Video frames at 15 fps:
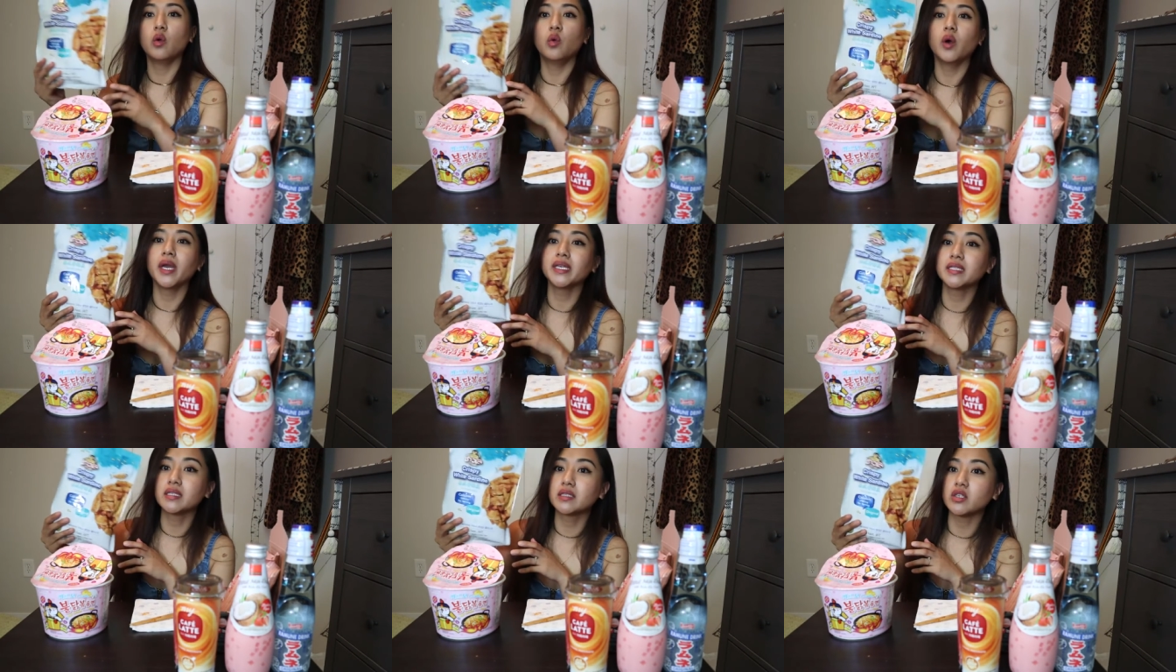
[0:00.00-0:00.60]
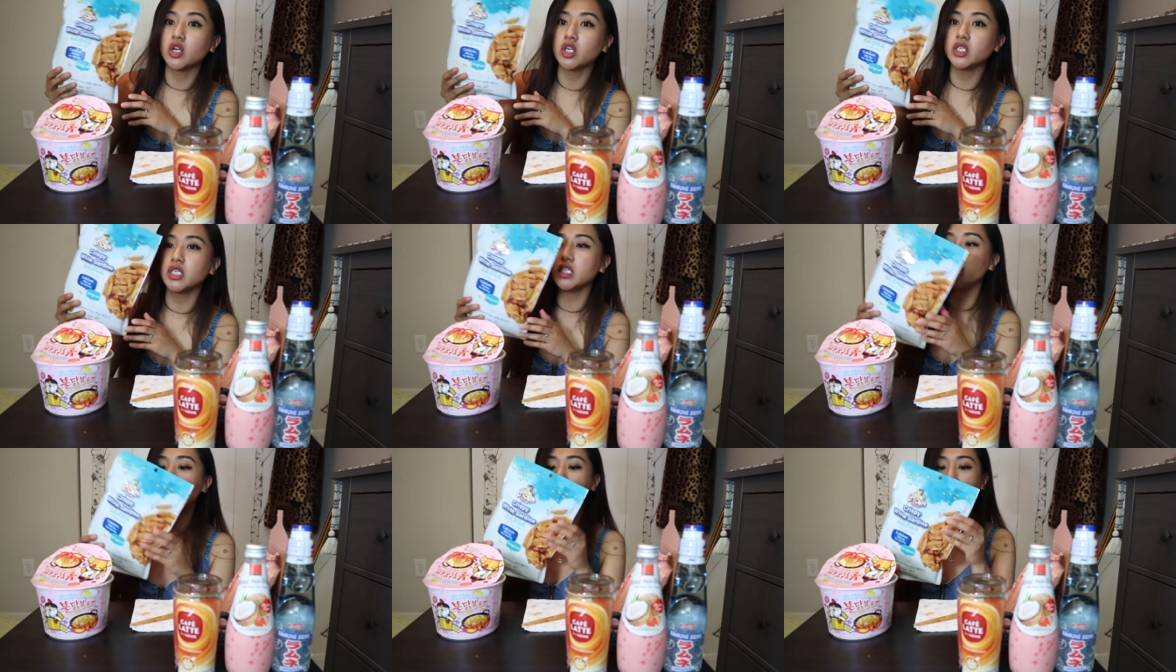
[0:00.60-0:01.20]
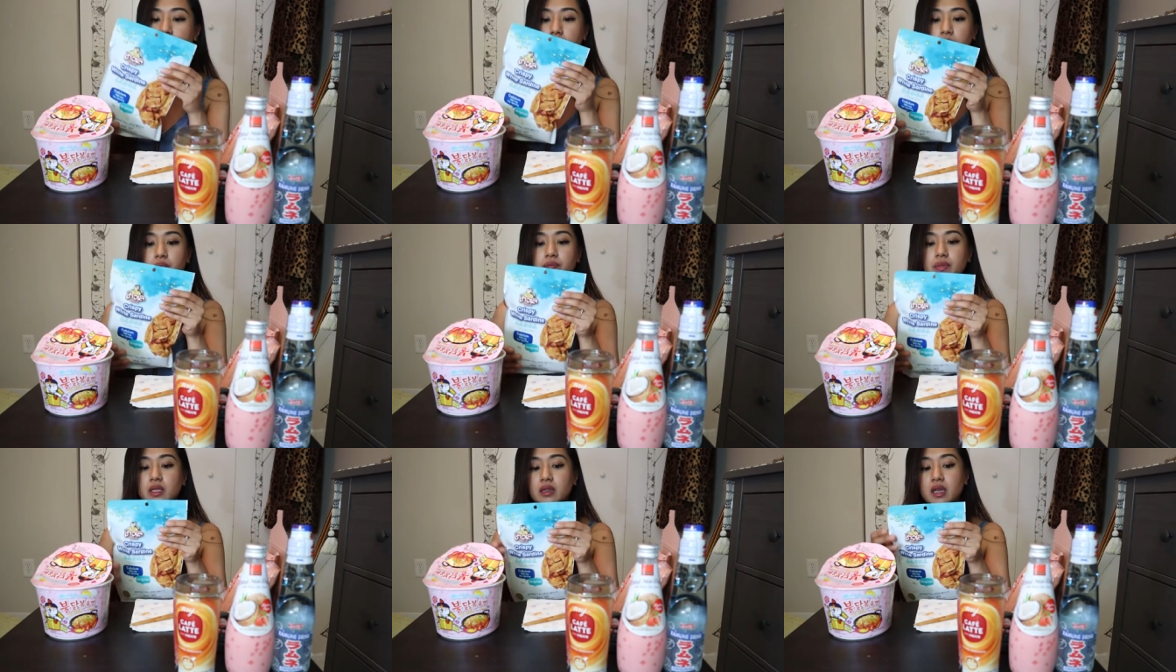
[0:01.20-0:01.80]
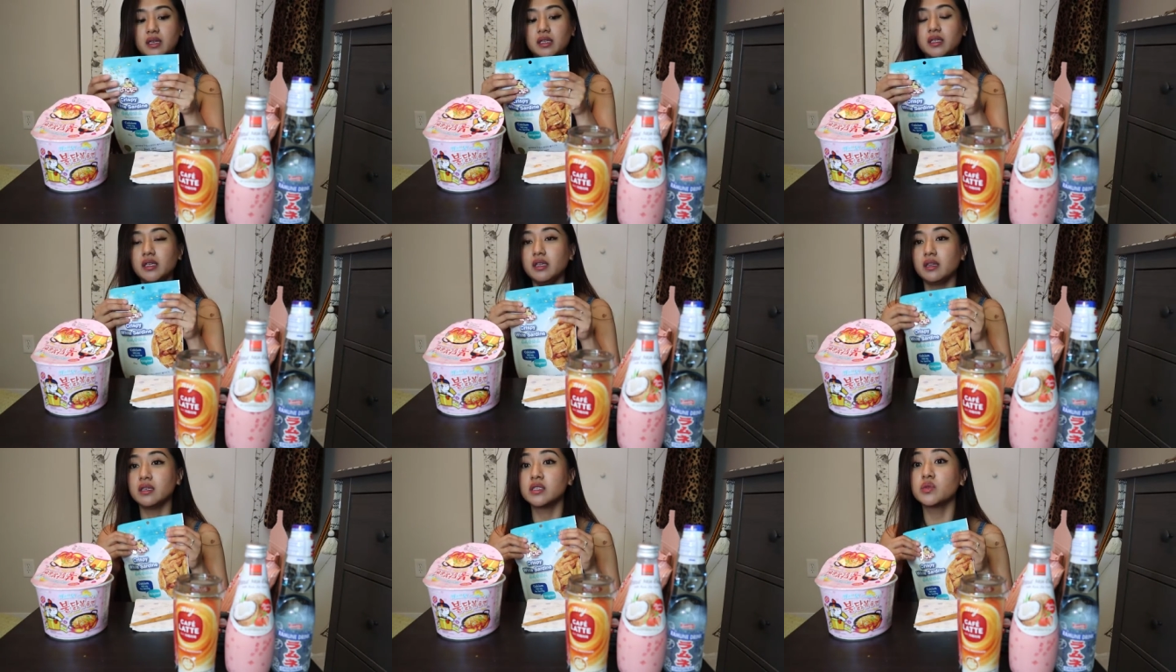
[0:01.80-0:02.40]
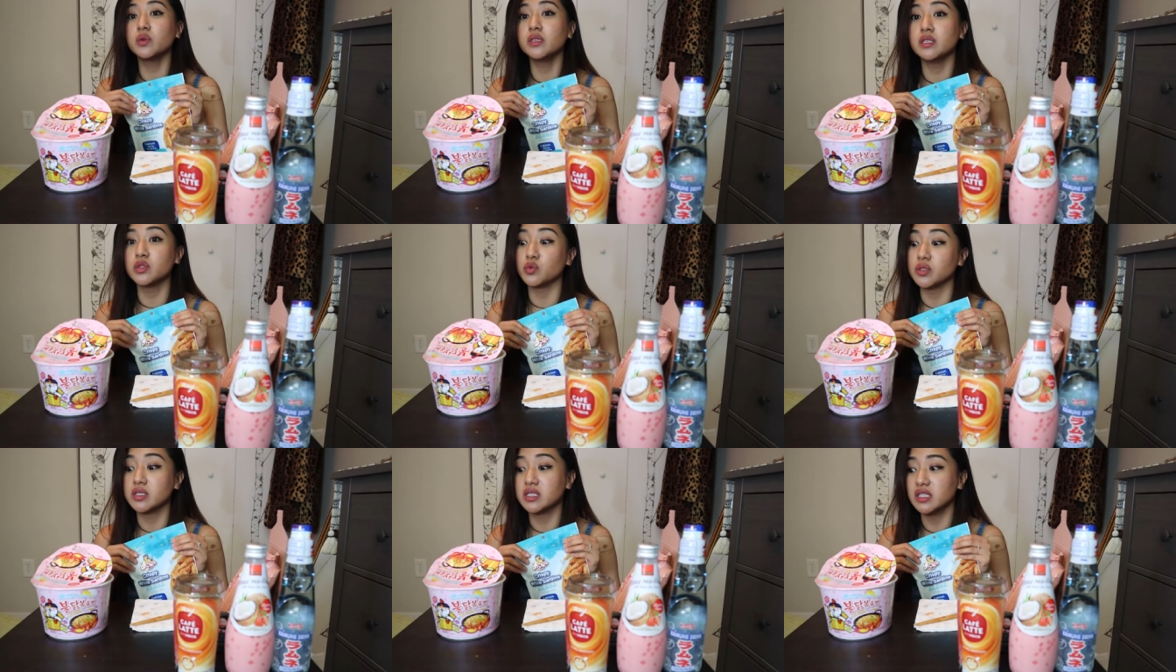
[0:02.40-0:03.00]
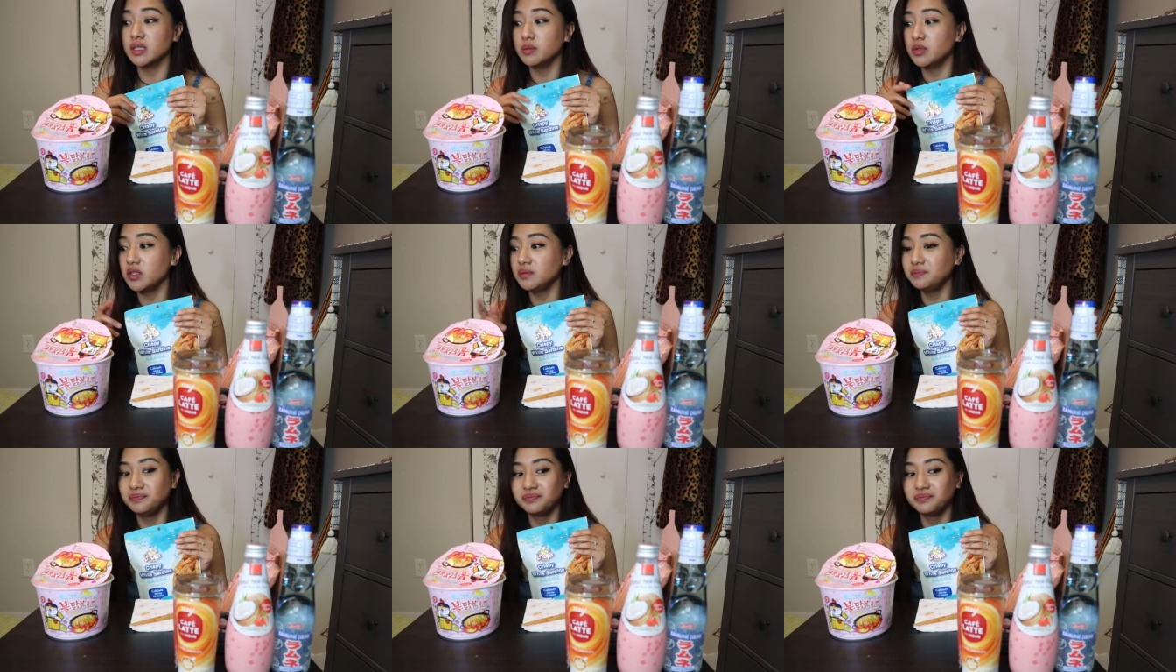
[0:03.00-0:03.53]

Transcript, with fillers: White sardine chip. Luckily, this one is resealable.